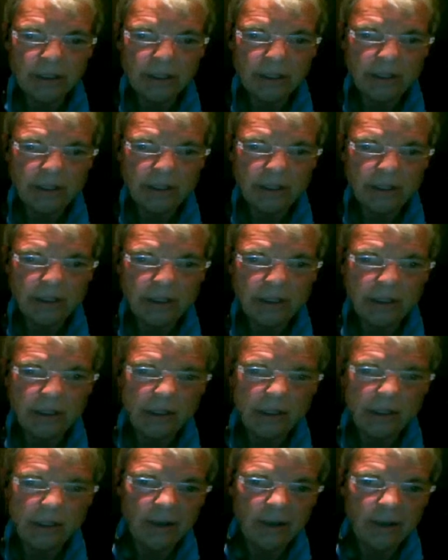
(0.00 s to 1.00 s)
in
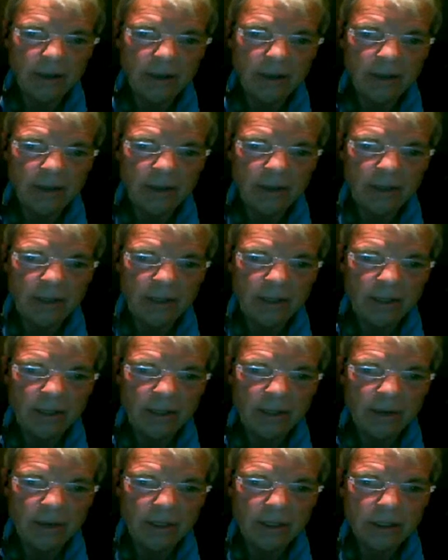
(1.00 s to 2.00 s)
the advanced
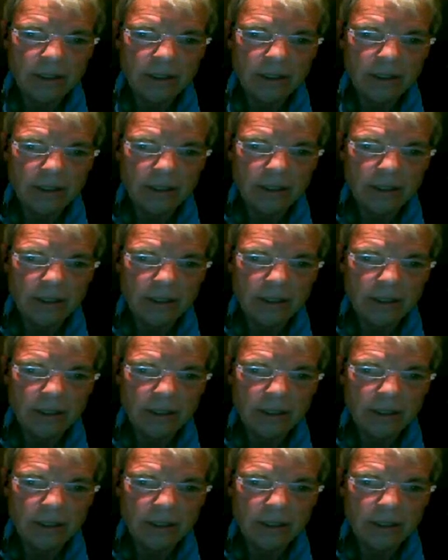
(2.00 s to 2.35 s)
countries.